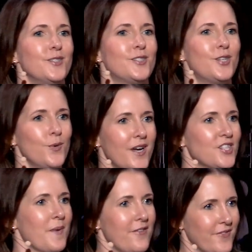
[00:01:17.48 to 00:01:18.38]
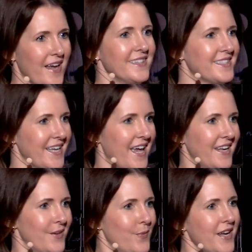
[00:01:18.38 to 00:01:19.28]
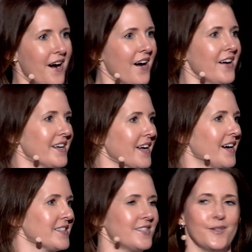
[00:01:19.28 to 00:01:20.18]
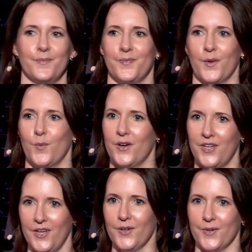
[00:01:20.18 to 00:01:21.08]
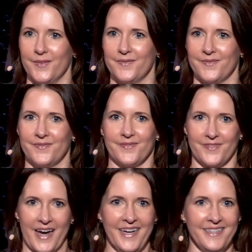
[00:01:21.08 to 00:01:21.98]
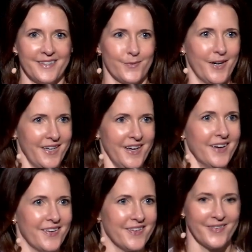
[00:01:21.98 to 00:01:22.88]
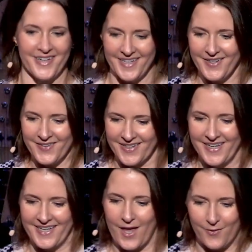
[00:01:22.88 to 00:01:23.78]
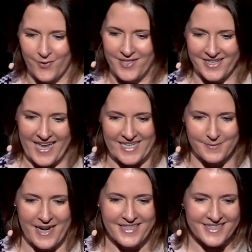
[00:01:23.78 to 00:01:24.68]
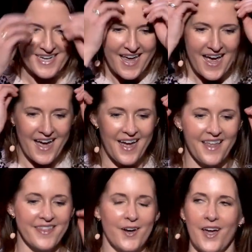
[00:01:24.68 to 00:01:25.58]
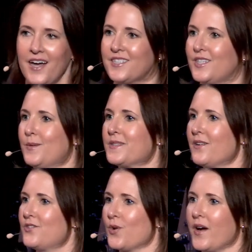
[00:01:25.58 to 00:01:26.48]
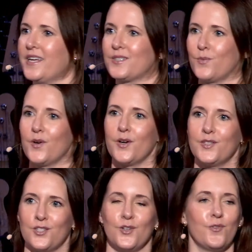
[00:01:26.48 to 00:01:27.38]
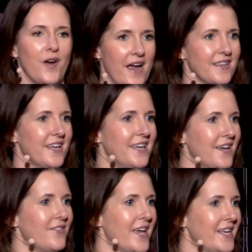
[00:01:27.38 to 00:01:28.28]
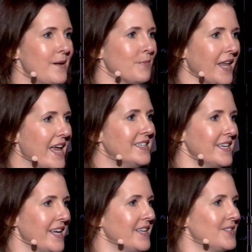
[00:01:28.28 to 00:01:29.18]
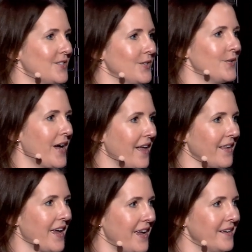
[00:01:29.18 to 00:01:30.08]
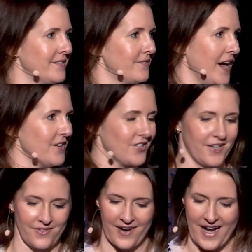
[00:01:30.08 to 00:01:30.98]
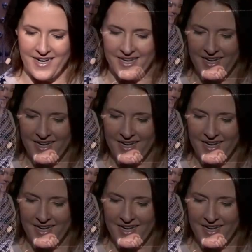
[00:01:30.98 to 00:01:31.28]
To which my friend said, we are in costume. We're you, right? We're you, Californian classmates. Their costumes of choice were to finally give in and blend in to LA fashion, right?